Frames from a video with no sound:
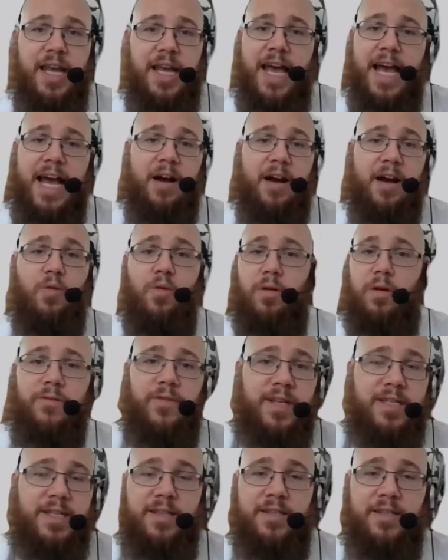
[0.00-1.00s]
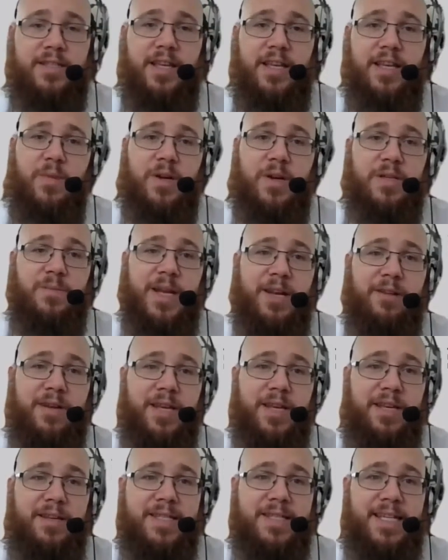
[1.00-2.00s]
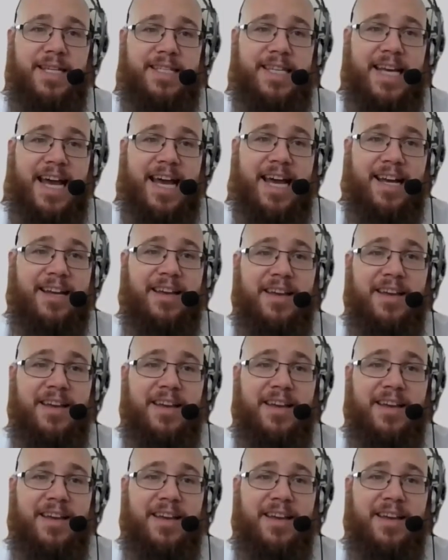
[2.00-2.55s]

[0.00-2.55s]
how all of us are so much better at using tech